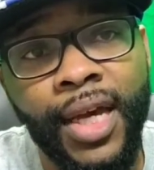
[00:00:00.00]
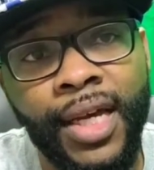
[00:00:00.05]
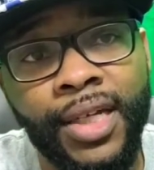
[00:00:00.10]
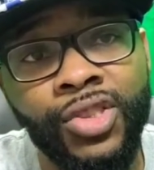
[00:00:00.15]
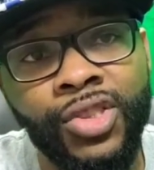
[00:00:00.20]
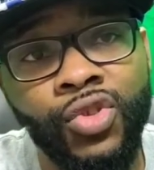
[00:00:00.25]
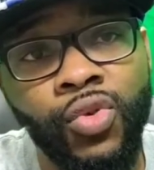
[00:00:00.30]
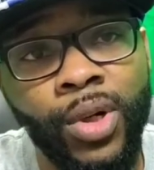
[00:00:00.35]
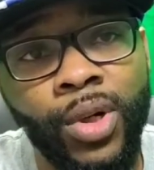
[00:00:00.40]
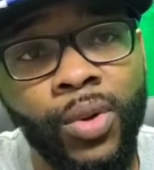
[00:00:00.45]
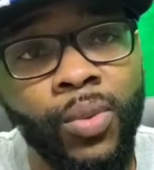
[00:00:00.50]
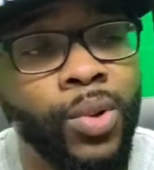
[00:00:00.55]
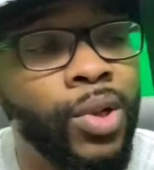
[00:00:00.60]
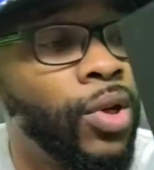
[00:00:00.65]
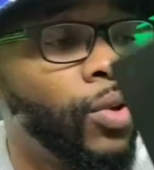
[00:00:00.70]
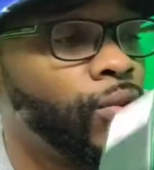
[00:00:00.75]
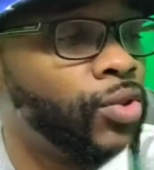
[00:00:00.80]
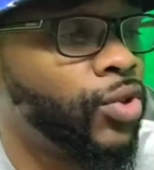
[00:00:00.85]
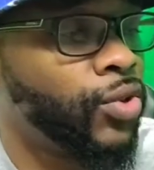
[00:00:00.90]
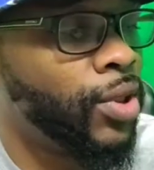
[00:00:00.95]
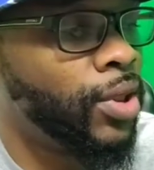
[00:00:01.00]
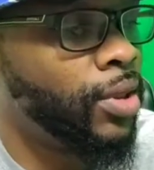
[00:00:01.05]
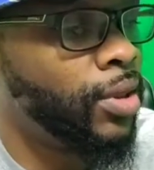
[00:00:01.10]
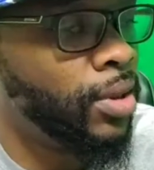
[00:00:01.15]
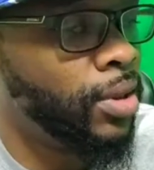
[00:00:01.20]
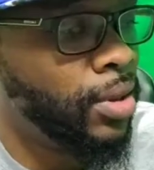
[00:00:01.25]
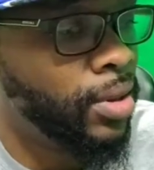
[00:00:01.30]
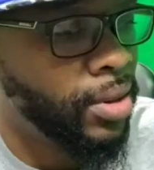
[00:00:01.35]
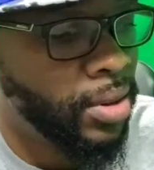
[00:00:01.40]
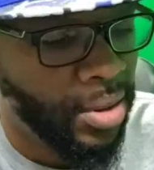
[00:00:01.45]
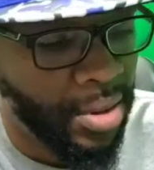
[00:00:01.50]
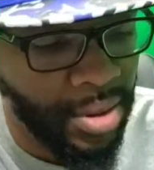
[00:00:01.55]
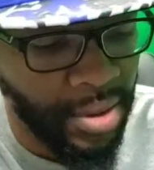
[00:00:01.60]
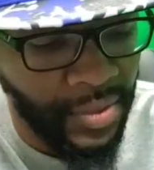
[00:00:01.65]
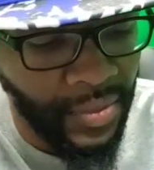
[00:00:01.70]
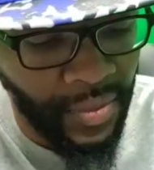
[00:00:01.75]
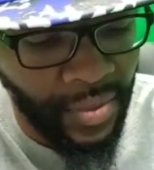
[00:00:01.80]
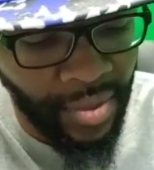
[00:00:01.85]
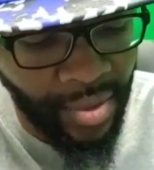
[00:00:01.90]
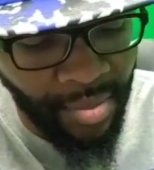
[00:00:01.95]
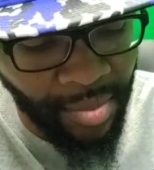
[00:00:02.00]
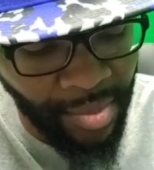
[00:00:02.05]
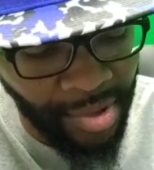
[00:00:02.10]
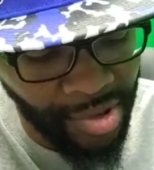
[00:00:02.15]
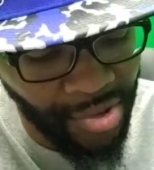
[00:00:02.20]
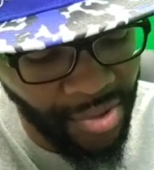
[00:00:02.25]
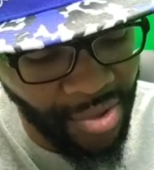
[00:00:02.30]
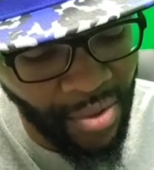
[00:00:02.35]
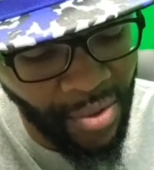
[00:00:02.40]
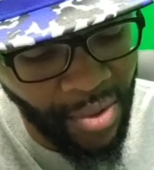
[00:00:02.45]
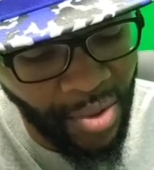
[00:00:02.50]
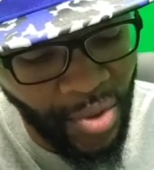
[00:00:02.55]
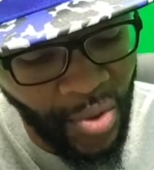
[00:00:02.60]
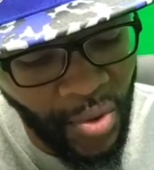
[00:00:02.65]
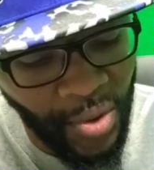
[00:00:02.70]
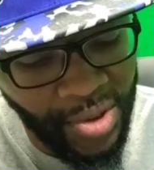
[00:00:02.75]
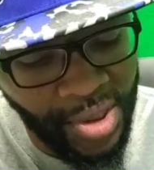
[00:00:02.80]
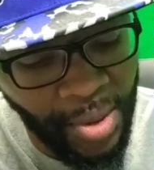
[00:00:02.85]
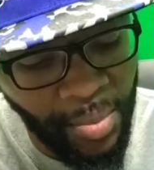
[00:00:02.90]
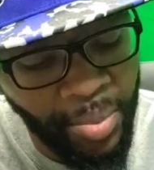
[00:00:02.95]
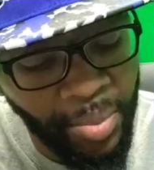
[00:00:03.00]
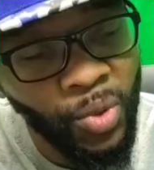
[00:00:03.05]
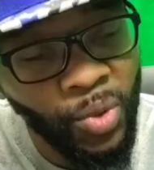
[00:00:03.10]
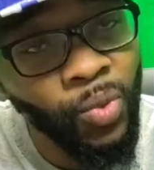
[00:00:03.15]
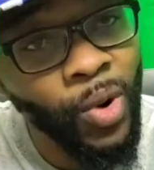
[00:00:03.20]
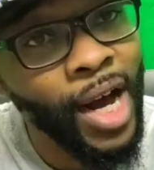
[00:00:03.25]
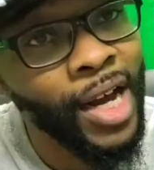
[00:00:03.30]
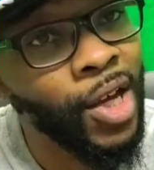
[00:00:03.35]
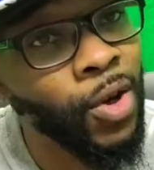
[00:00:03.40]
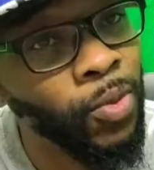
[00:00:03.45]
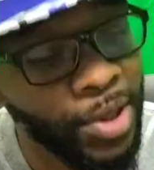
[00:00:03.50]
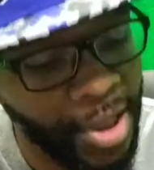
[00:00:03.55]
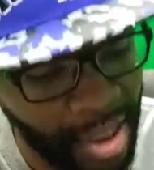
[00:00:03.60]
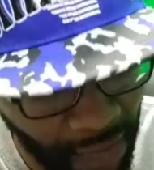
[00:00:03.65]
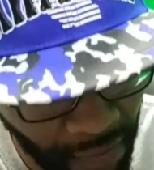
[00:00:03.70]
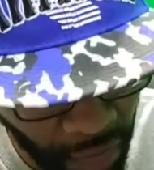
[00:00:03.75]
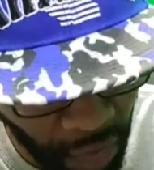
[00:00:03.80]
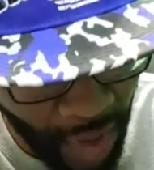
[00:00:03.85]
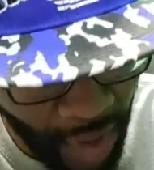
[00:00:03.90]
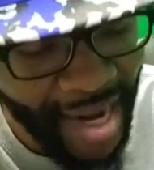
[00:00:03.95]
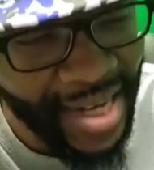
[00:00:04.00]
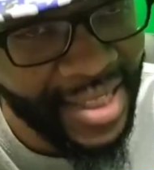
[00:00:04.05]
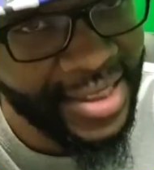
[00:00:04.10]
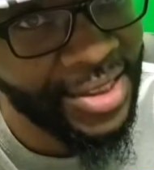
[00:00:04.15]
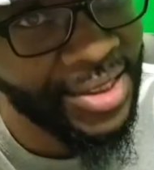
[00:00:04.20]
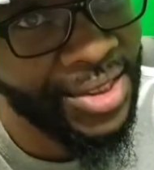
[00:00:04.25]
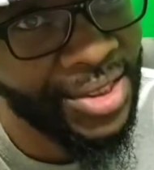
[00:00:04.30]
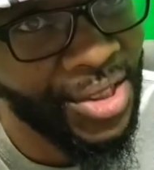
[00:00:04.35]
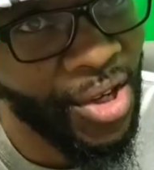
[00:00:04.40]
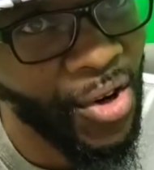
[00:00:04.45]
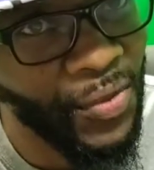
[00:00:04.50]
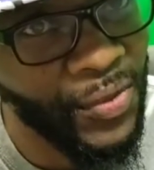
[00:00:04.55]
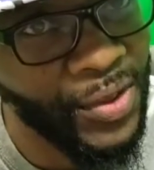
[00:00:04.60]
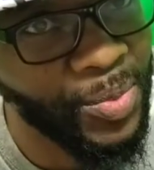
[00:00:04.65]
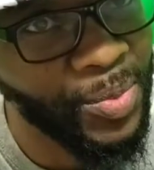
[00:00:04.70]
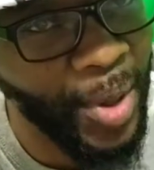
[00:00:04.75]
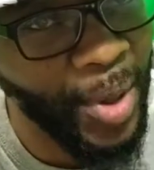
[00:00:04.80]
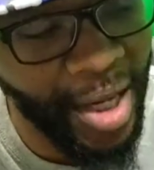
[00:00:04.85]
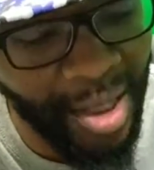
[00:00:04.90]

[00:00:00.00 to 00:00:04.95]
S21 Ultra. But you know, of course, I'm gonna be rocking with that Verizon service,